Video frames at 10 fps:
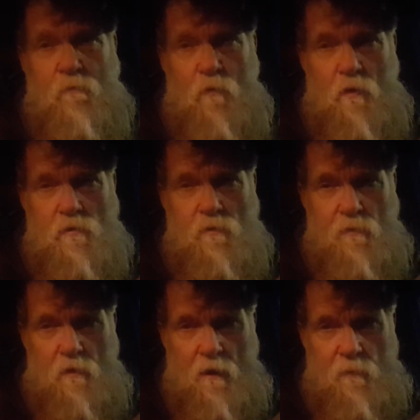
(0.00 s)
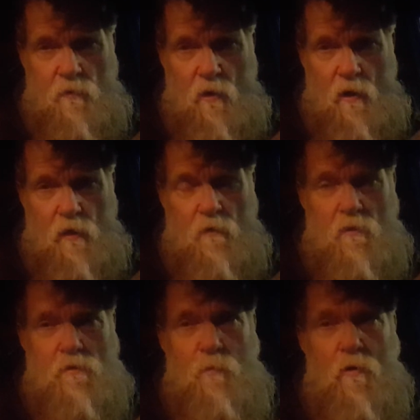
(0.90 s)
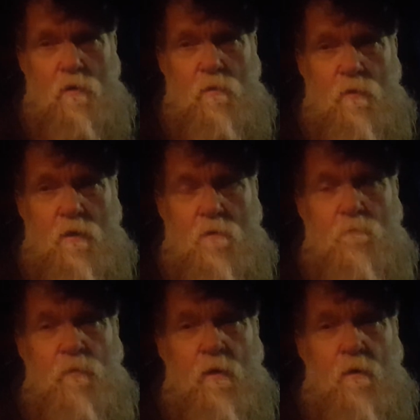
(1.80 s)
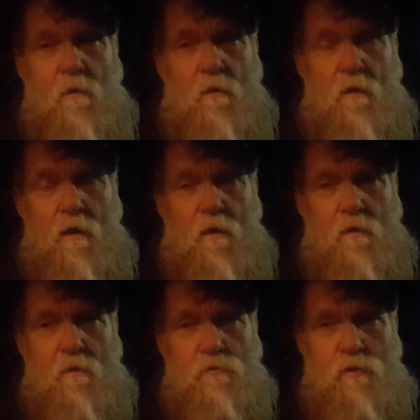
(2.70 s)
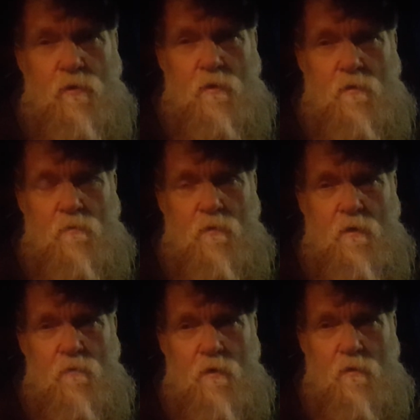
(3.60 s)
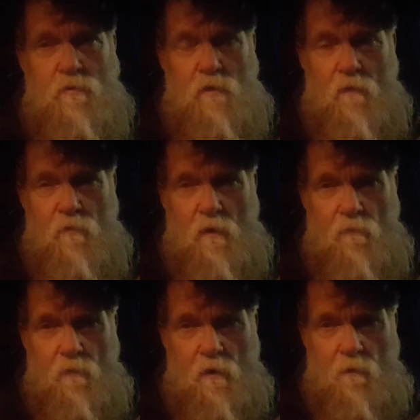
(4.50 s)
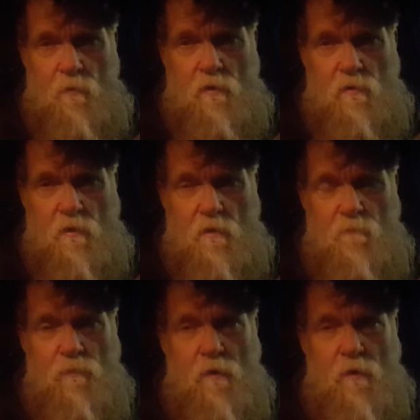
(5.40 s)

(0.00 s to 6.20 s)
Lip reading: voice of the Lamb of God, and he spoke to me concerning the discovery of unlimited heat,